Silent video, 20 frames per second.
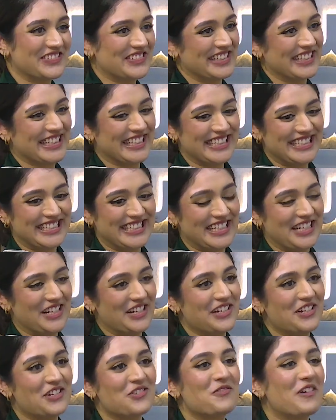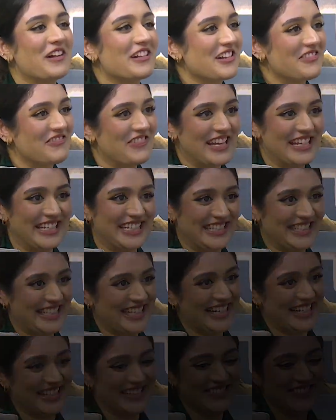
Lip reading: it too. You're welcome anytime.